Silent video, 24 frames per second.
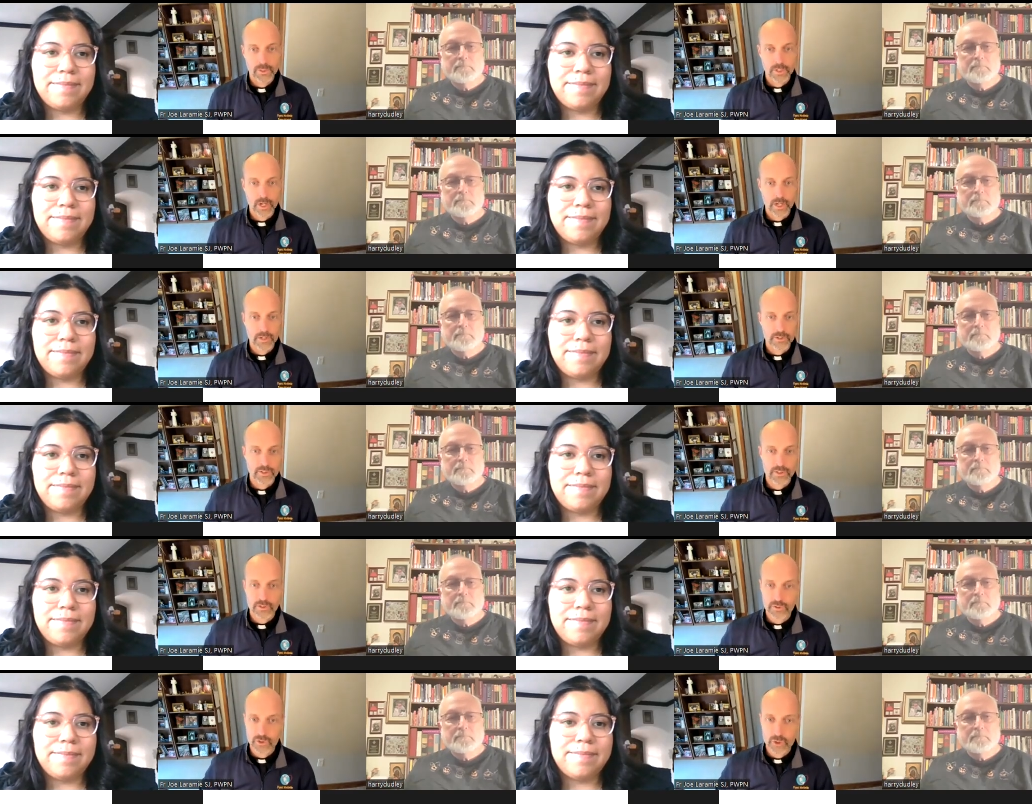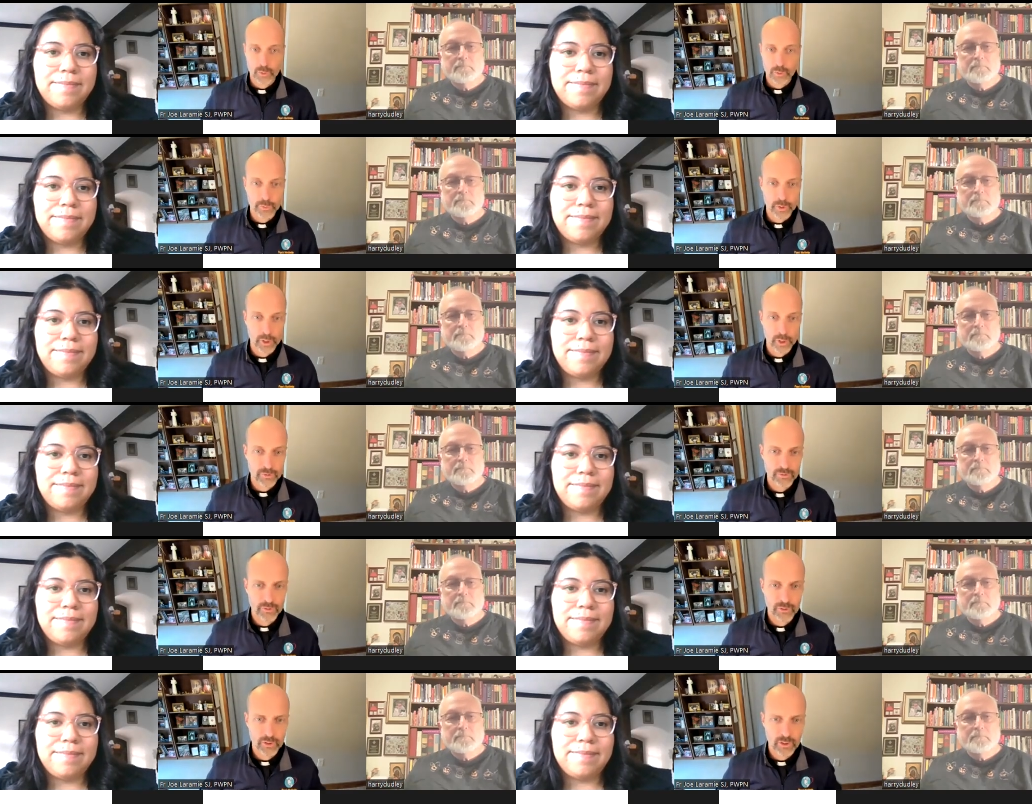Speaker 1: Jocelyn, so
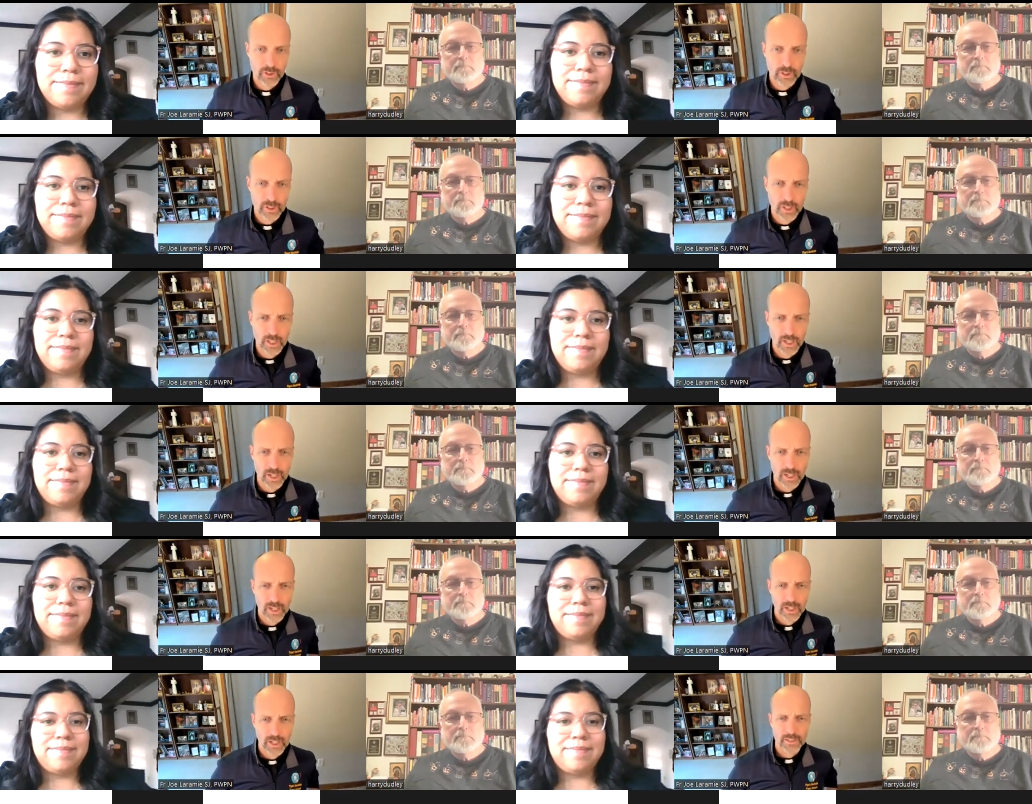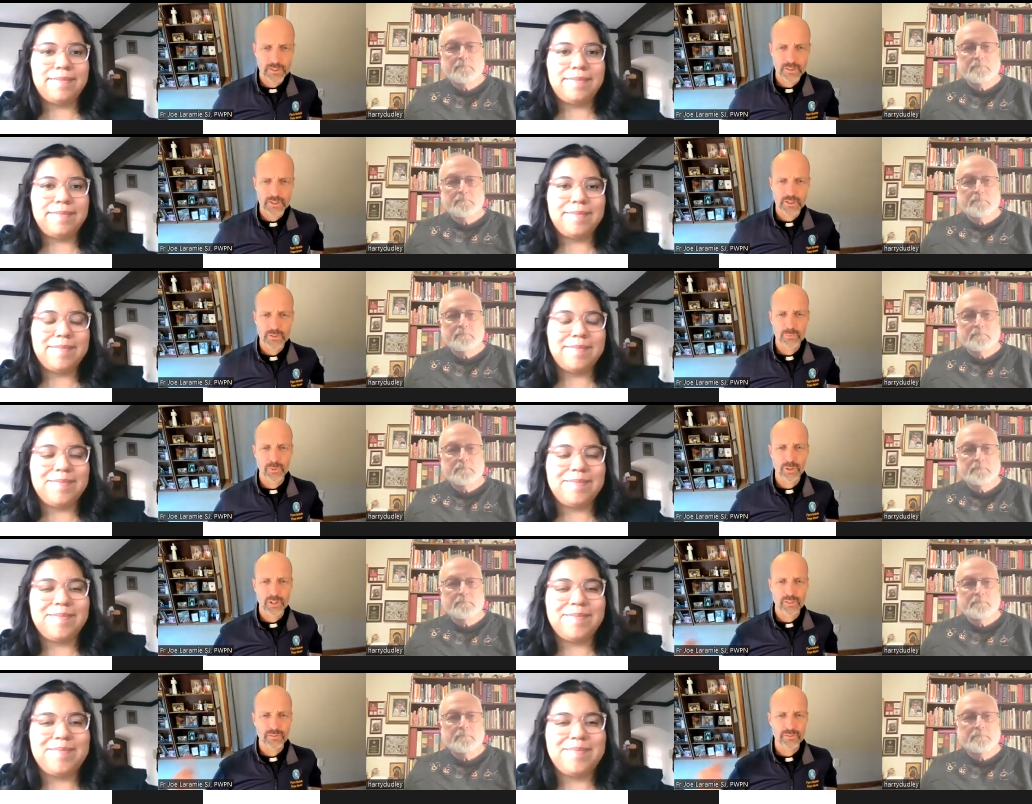beautiful. Uh,
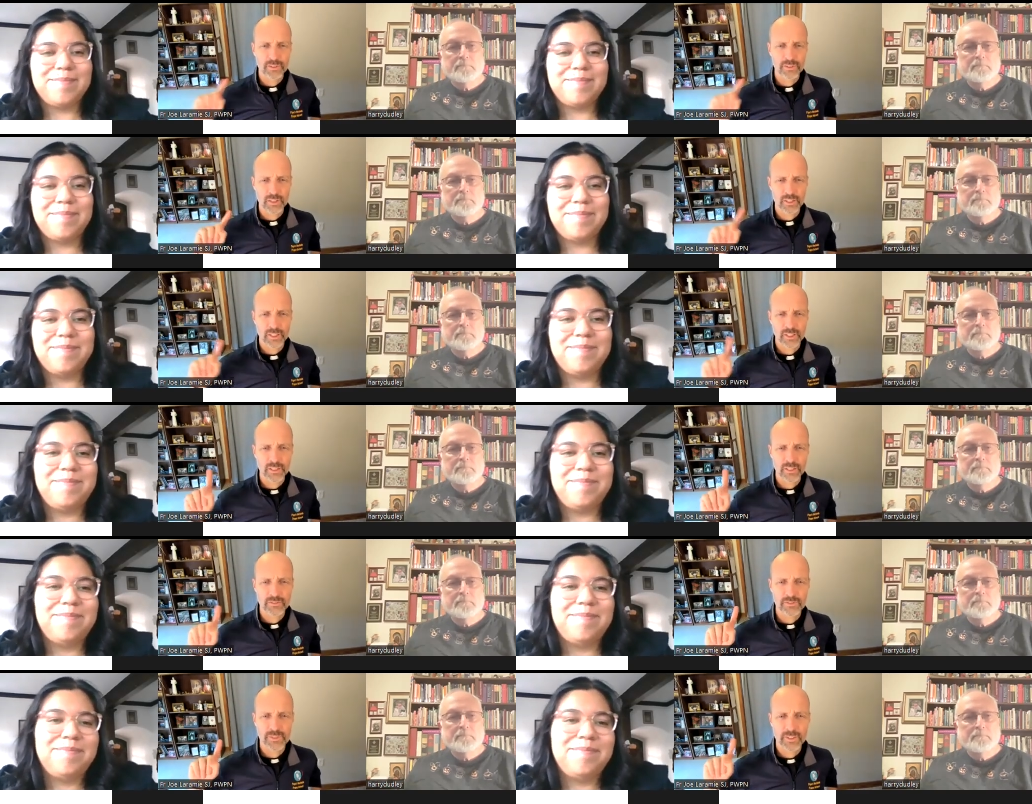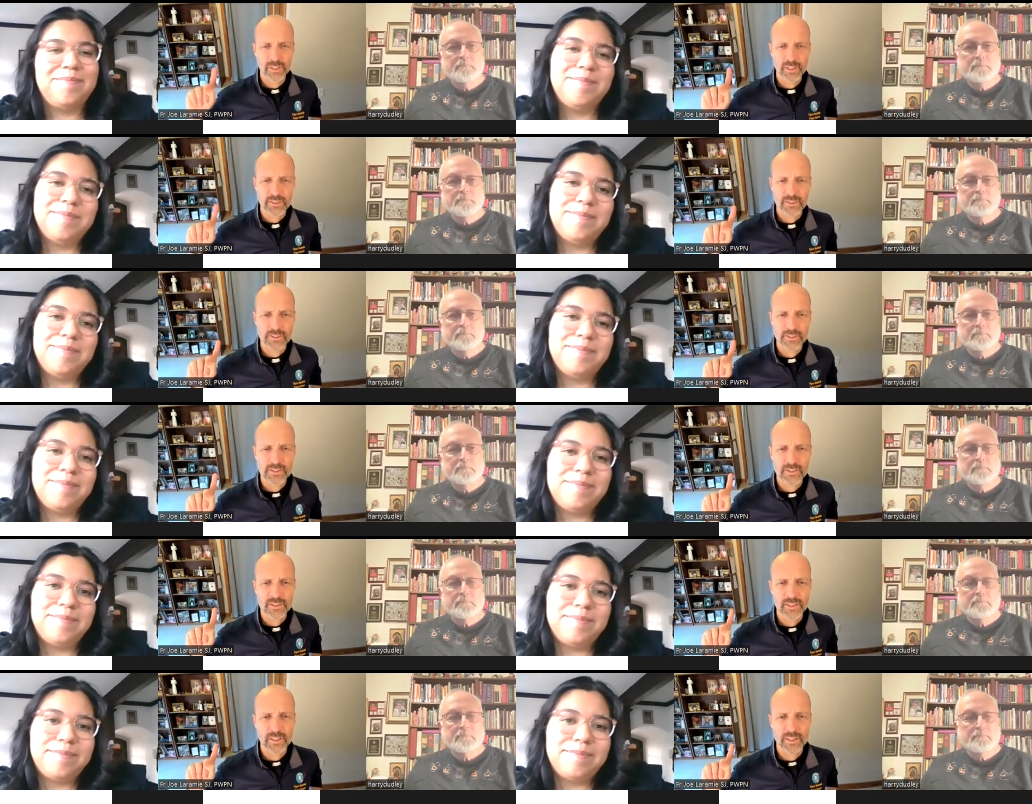just briefly, if you can
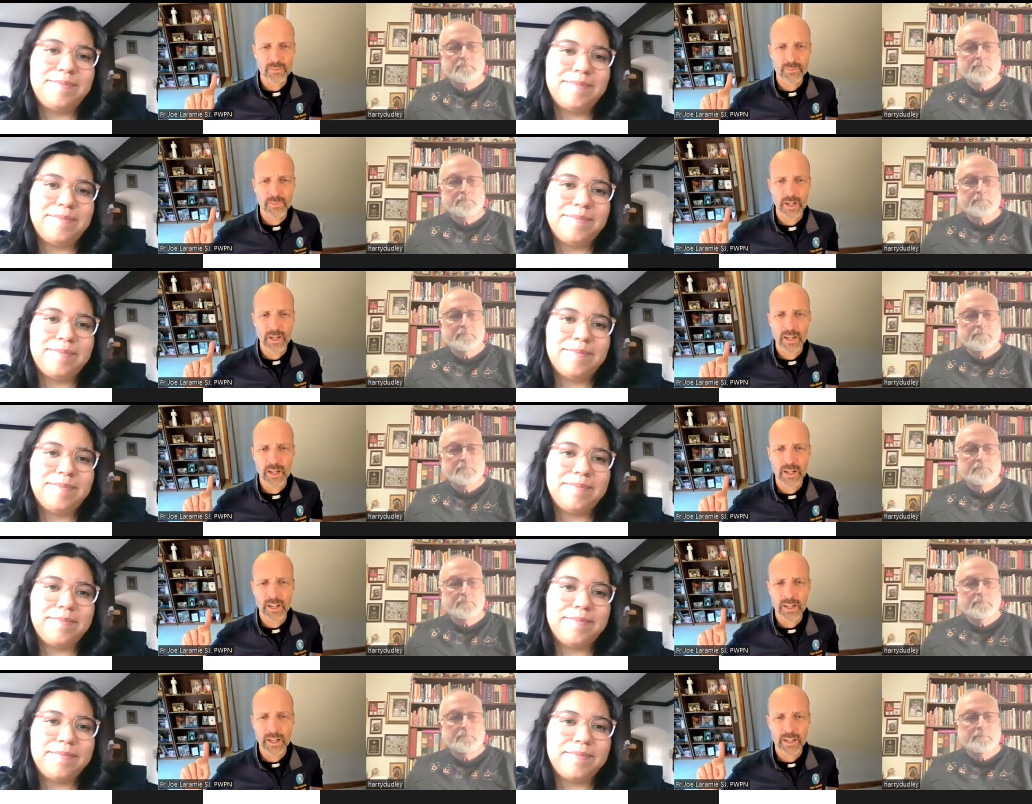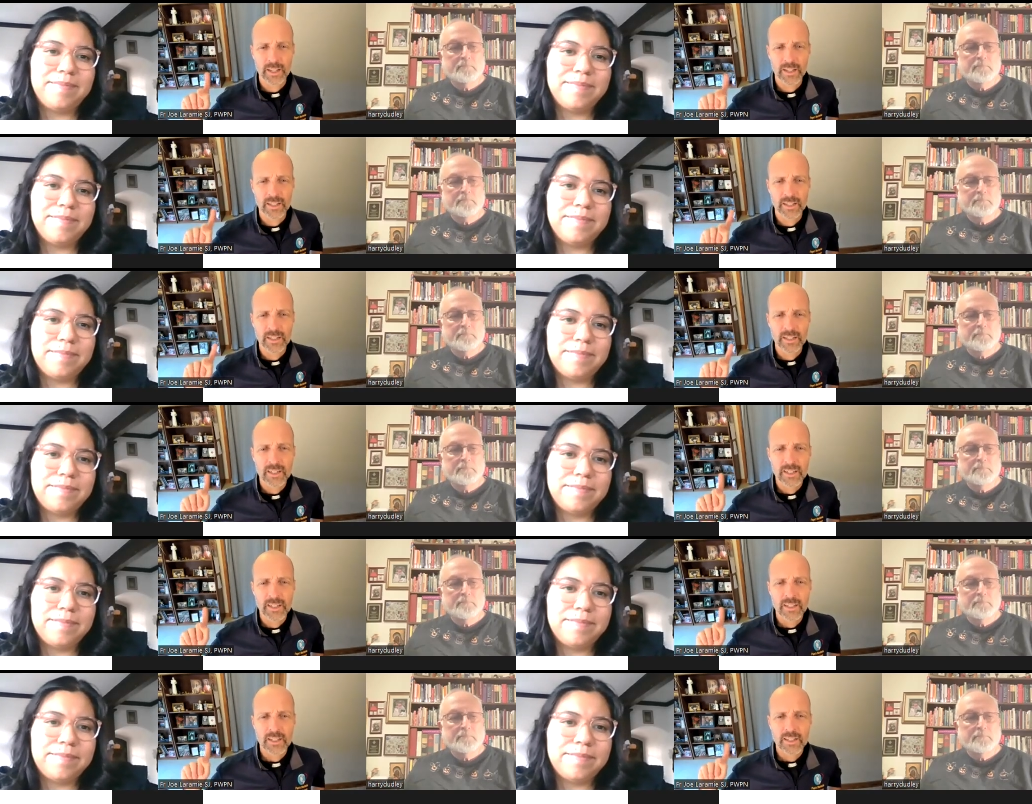see in my
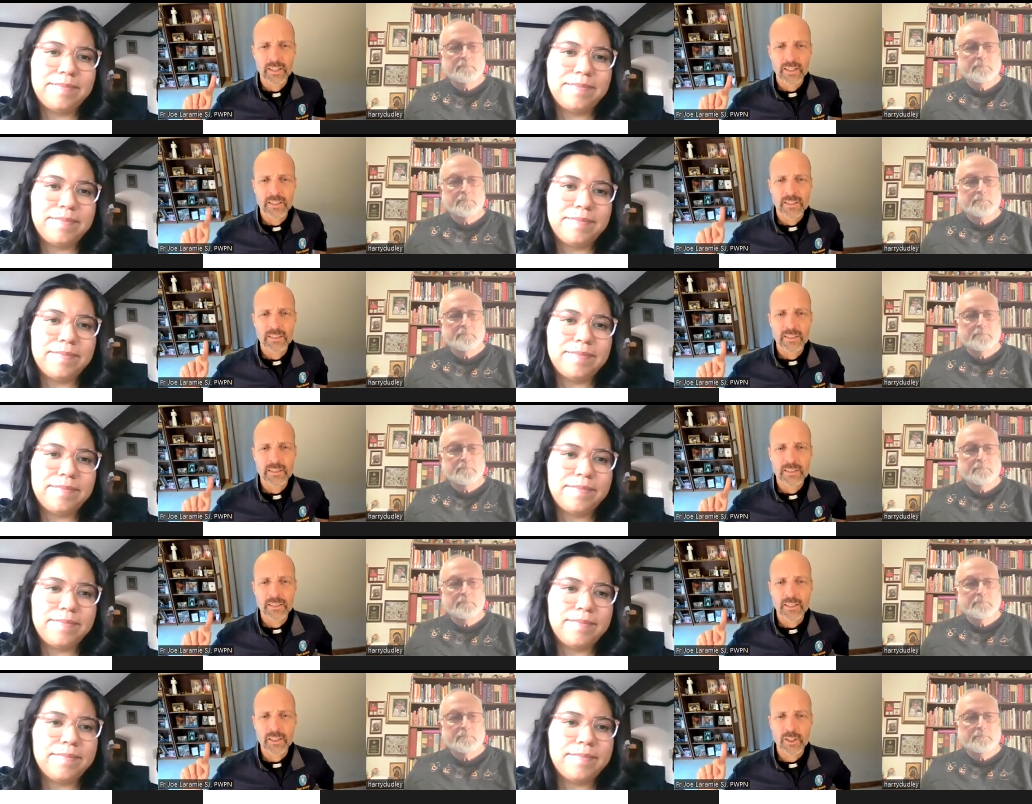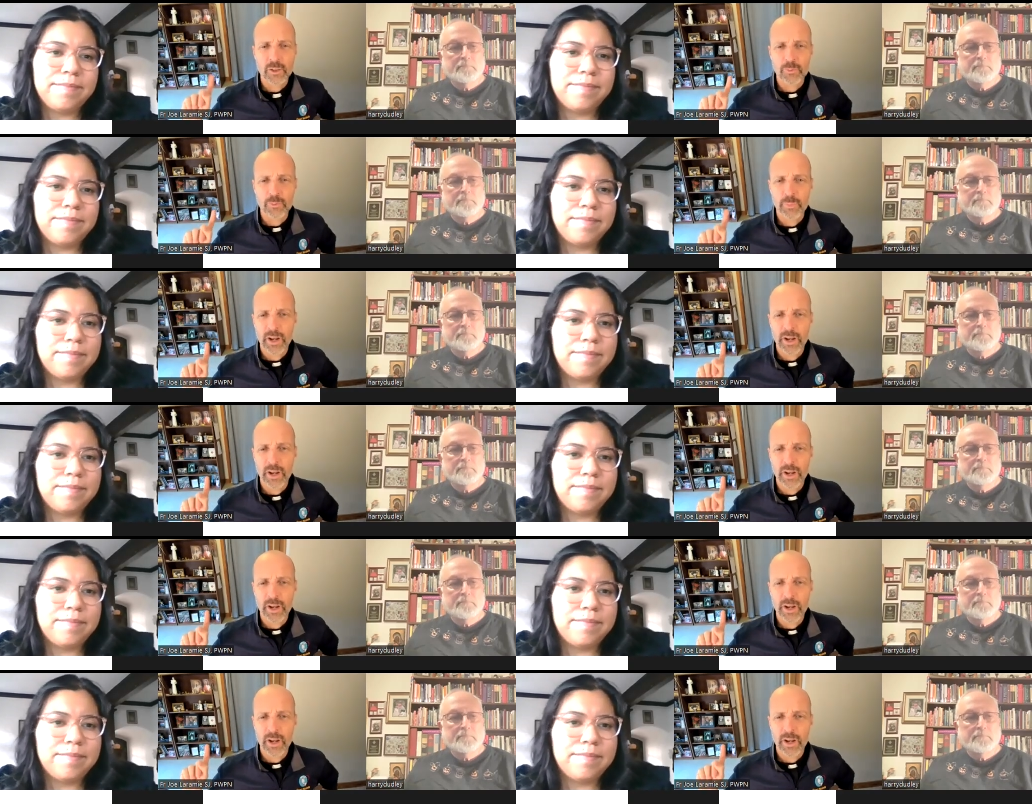little